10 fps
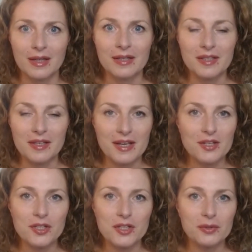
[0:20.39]

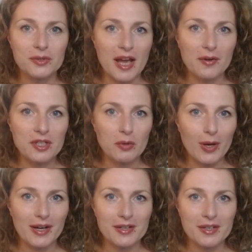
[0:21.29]
International Thyroid
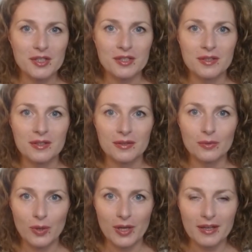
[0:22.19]
Awareness
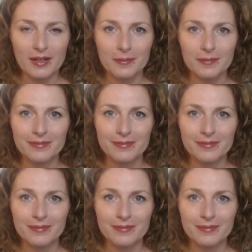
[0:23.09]
Week,